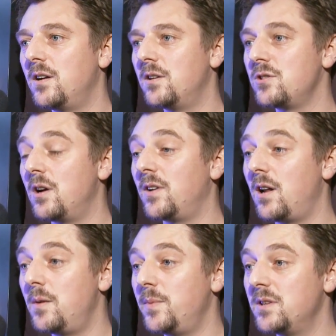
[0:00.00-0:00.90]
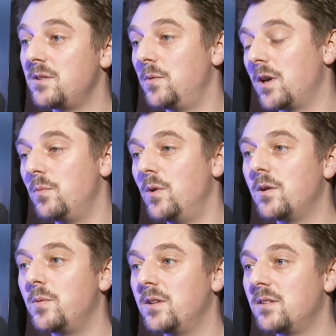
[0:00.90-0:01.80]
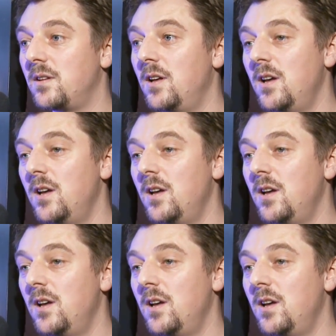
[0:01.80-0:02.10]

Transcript: uh, Java libraries that we can work with.